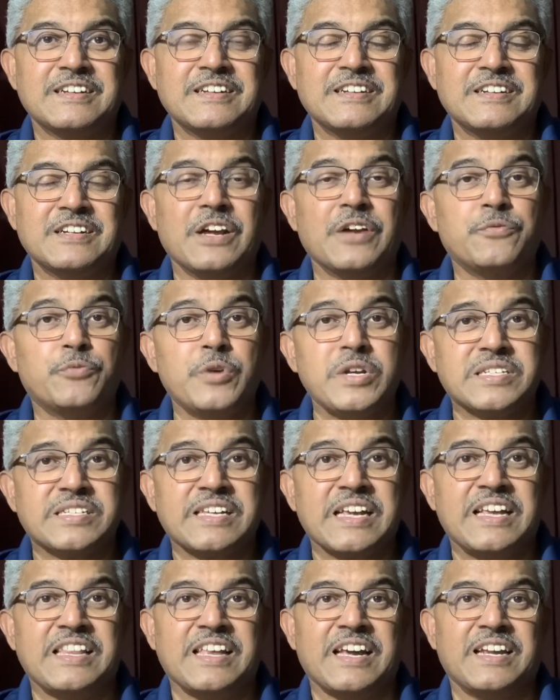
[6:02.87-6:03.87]
Now, if we
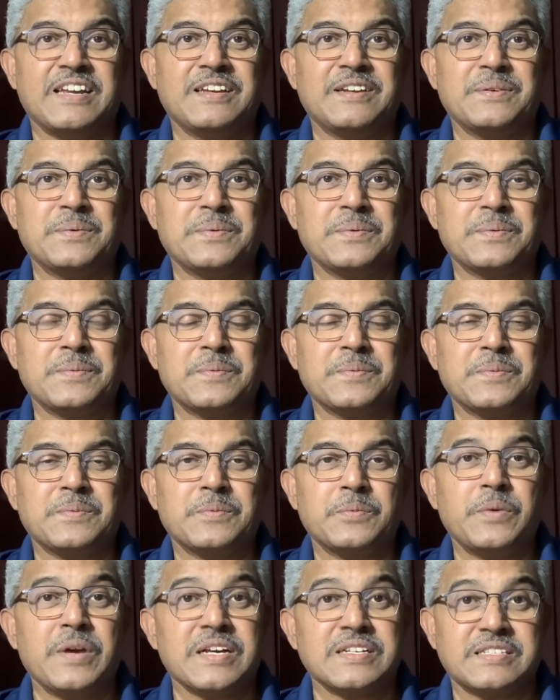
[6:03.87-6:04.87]
say that,
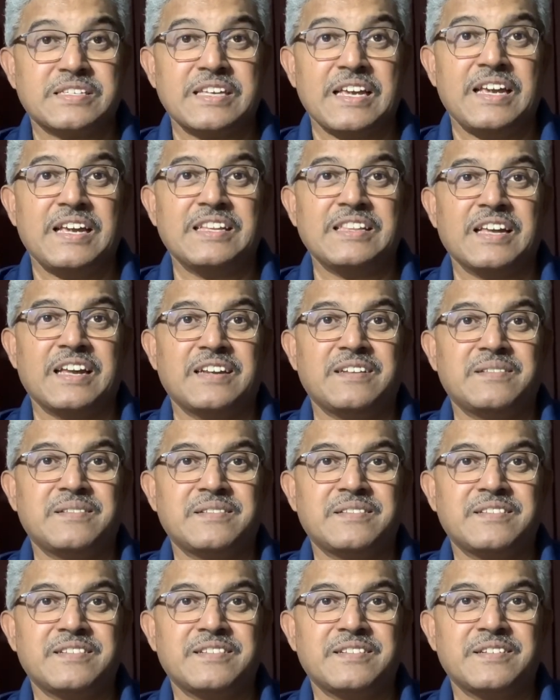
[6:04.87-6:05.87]
we are saying that
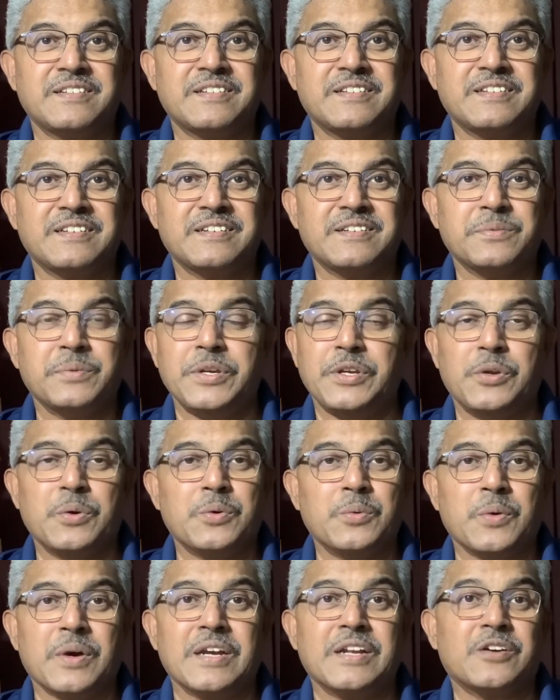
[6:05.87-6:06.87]
we don't
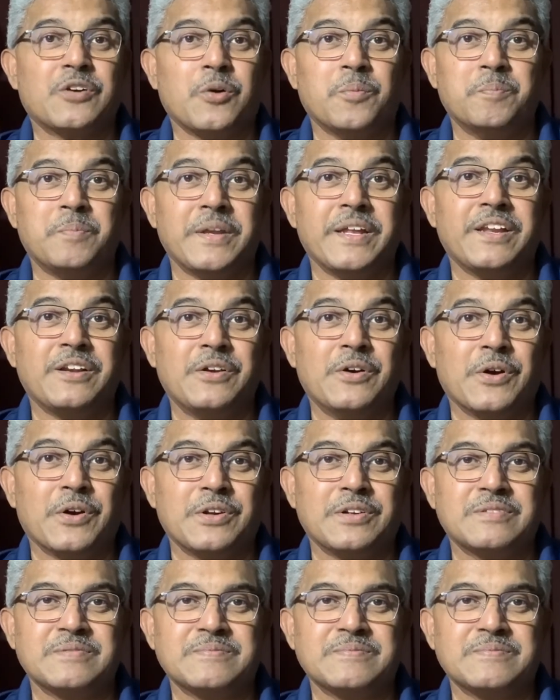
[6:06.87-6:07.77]
want to complete God.